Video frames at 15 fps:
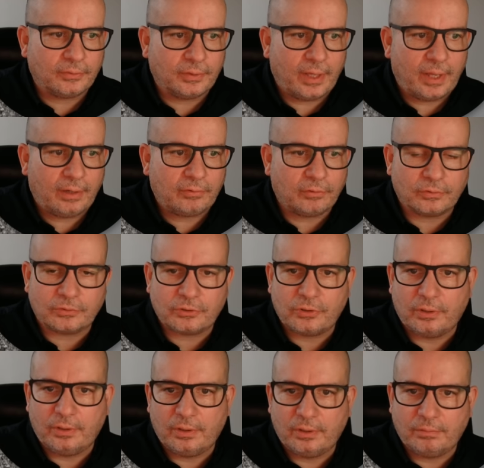there or
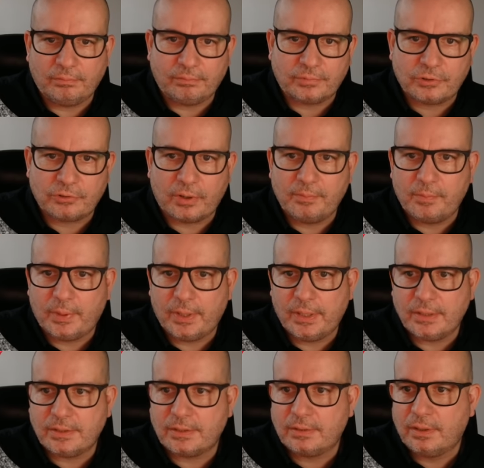trim
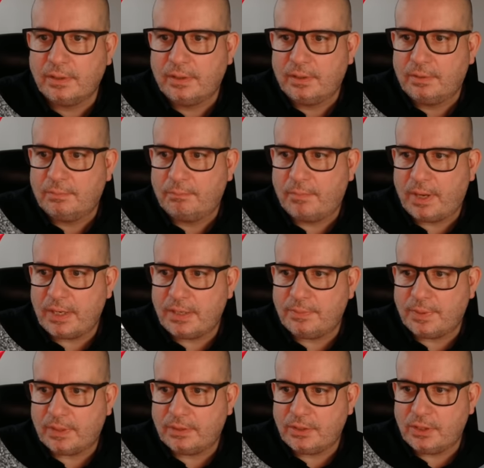piece,
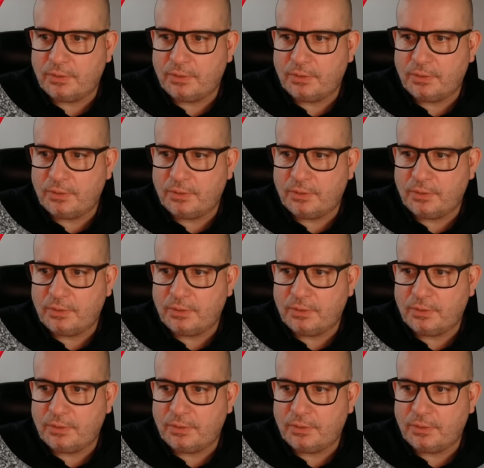maybe a new